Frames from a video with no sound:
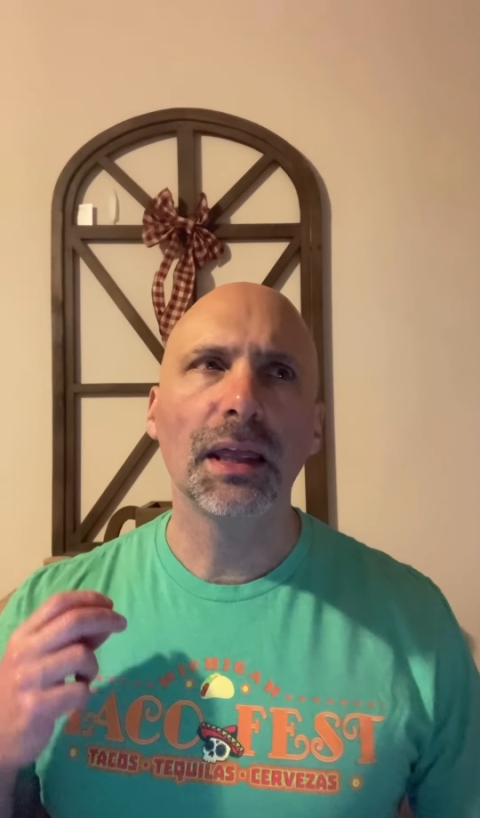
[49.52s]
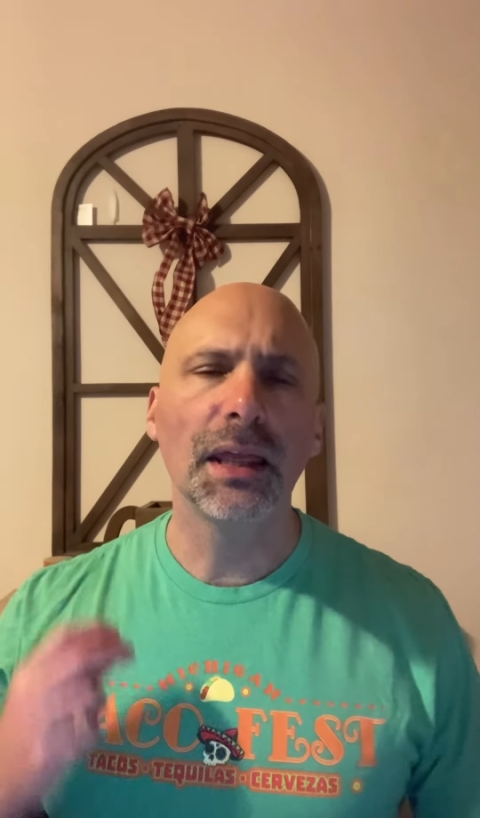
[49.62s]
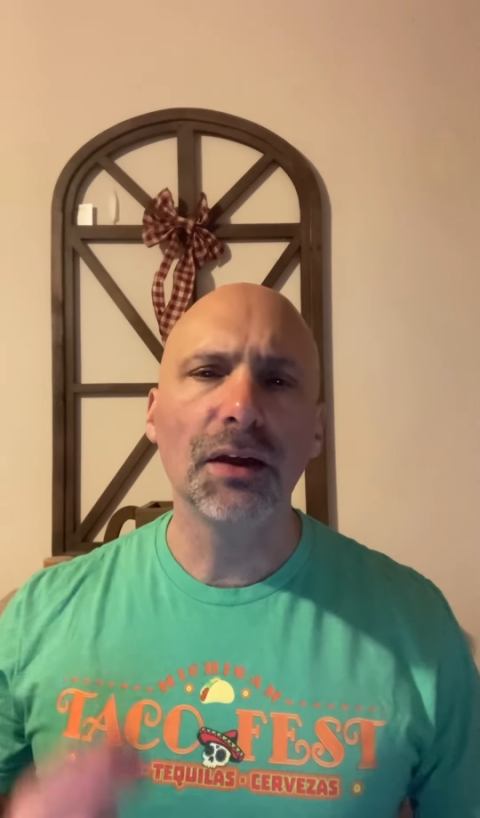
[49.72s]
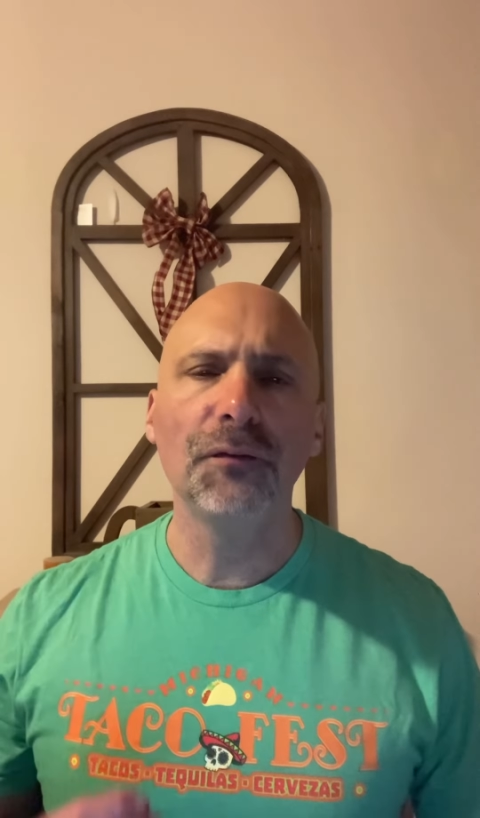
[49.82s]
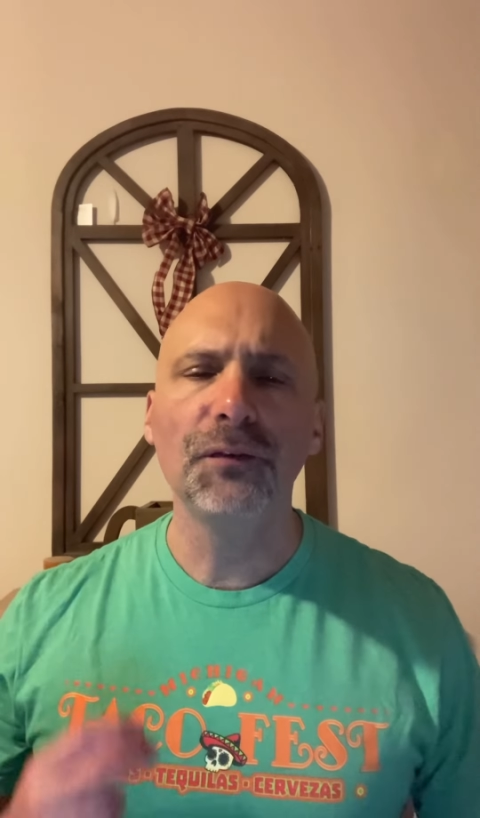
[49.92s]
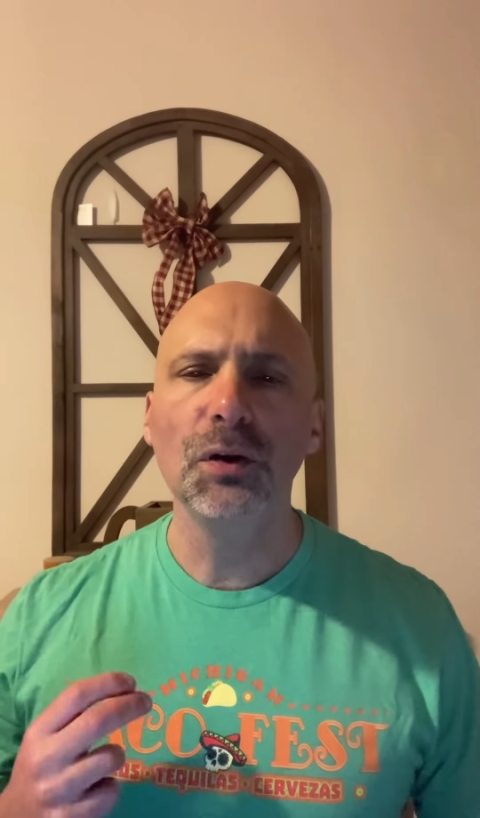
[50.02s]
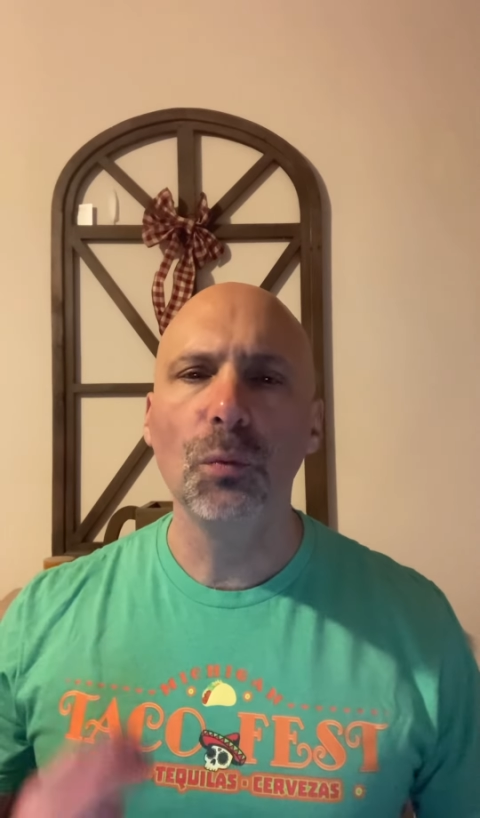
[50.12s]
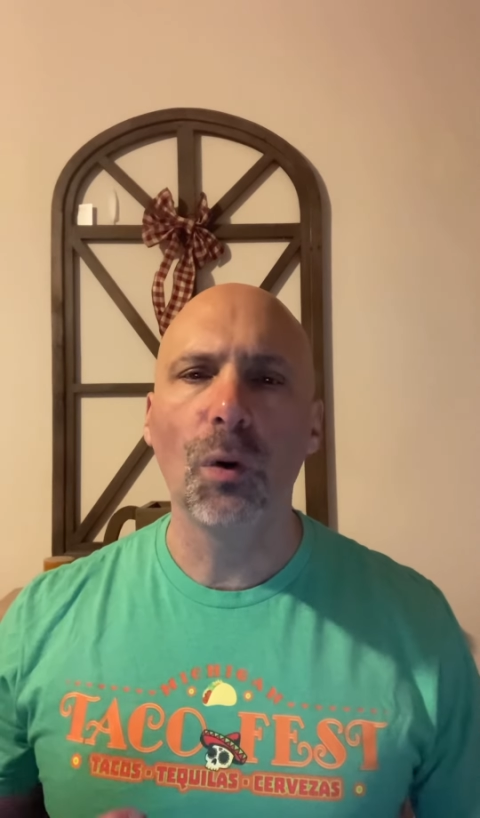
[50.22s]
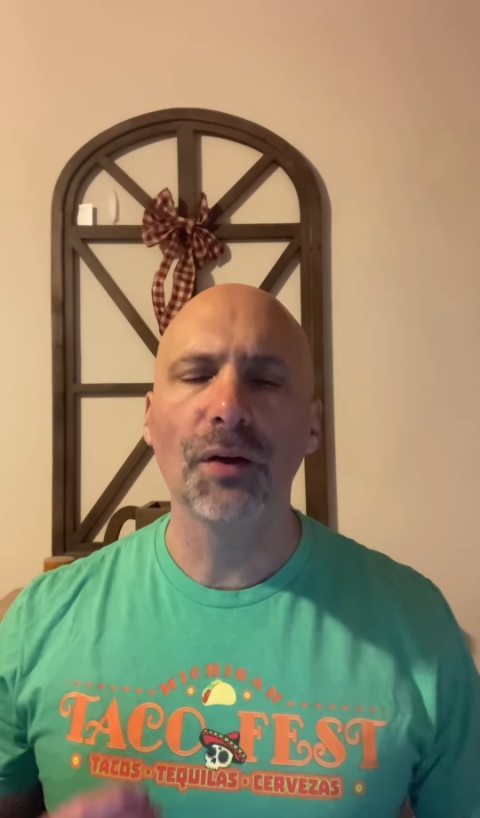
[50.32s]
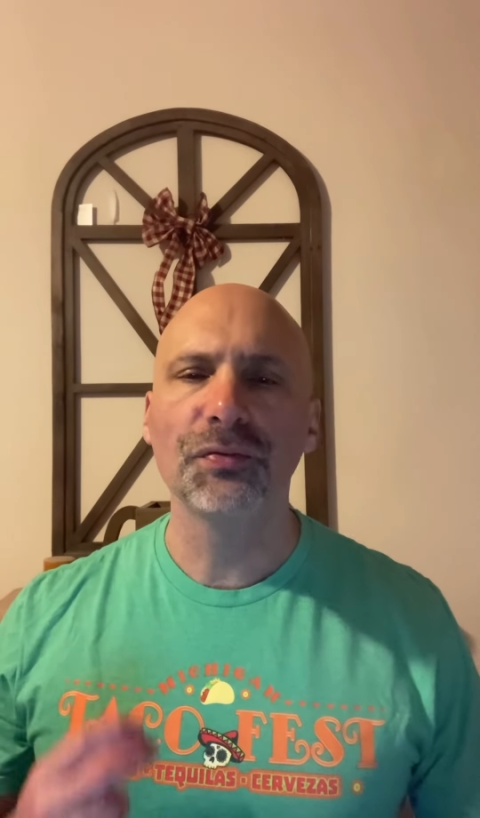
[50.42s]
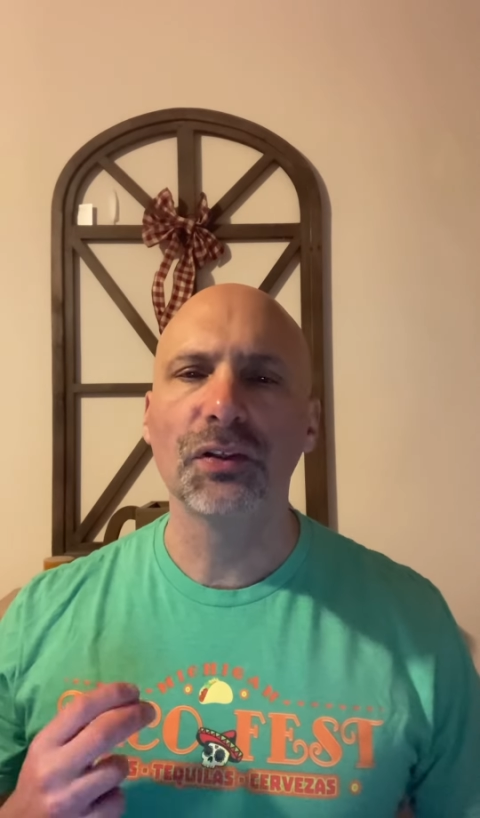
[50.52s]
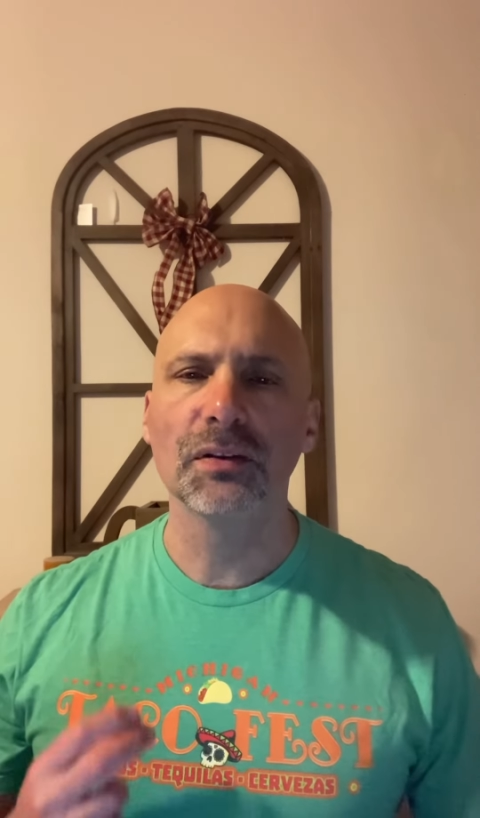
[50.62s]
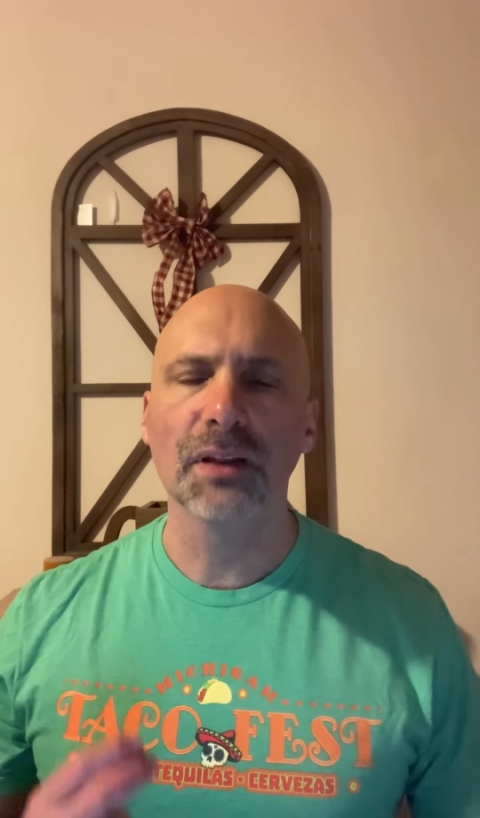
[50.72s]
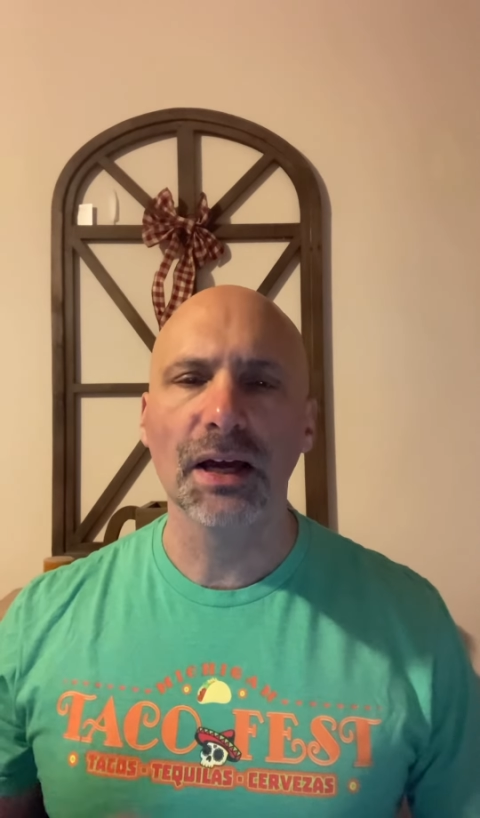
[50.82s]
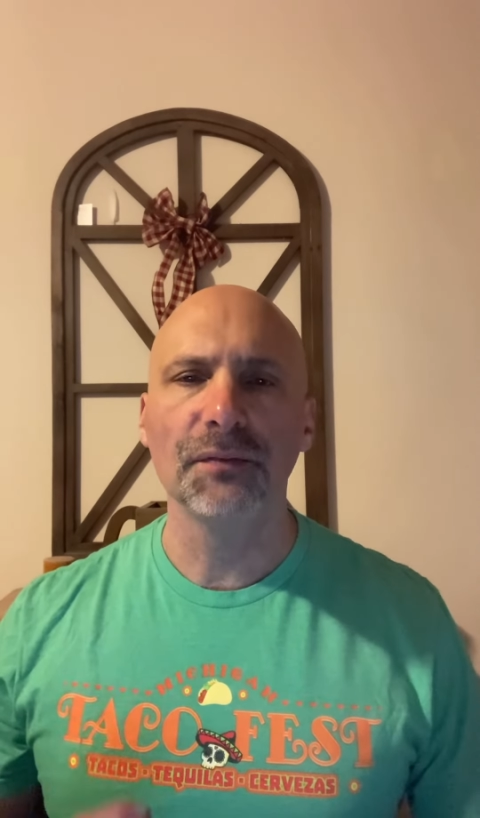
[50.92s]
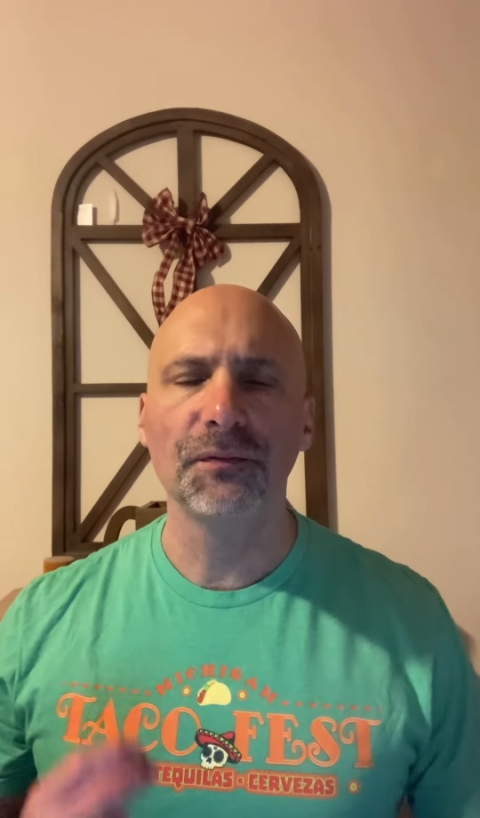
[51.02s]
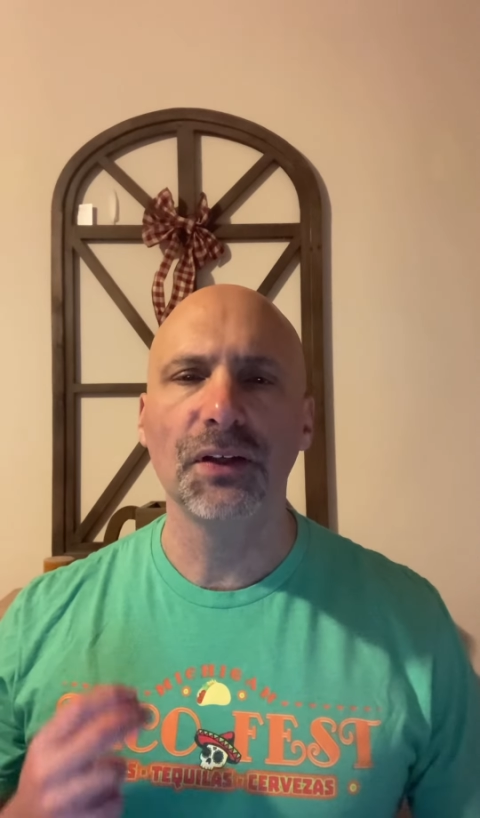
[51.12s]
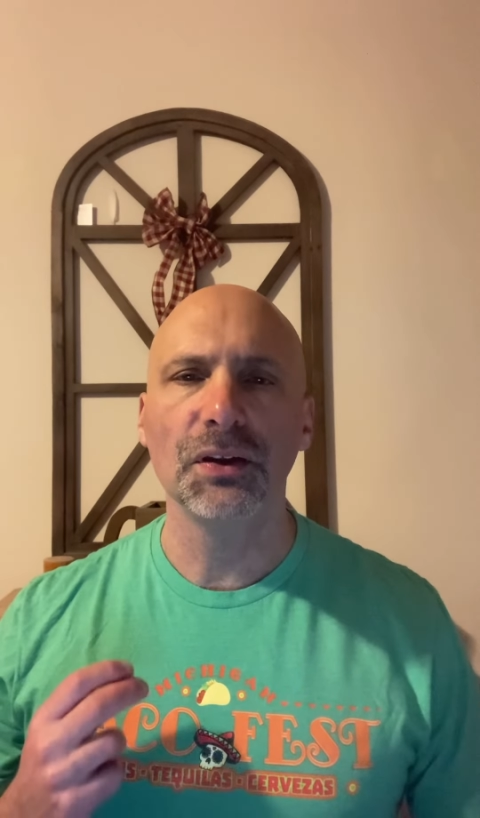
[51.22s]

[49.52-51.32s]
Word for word: if you want the life that